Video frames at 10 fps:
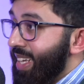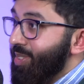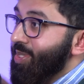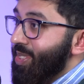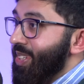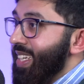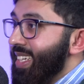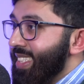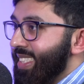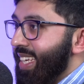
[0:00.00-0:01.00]
then also he
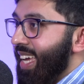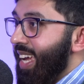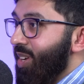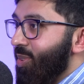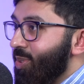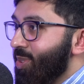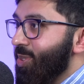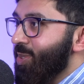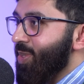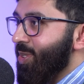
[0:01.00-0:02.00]
does say, in
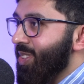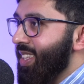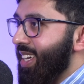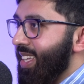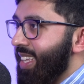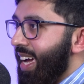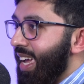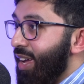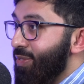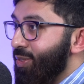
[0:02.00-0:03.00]
udtum udna, that
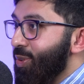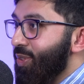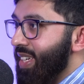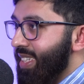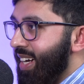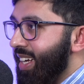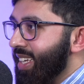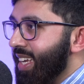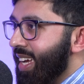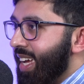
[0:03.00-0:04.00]
if you
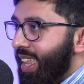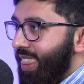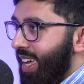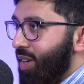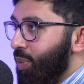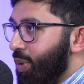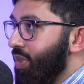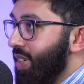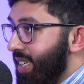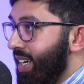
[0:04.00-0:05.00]
return, then we
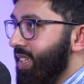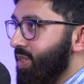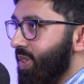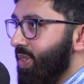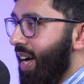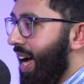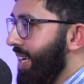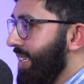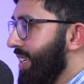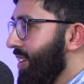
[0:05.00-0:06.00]
will return as well.
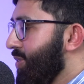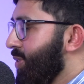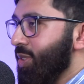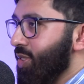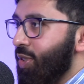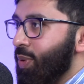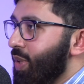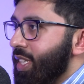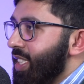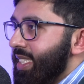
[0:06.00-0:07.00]
And of course, God
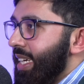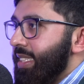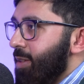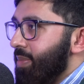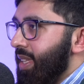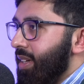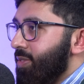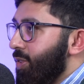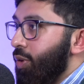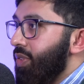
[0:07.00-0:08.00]
wouldn't just say something
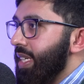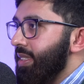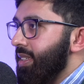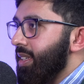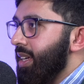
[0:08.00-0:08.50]
for no reason.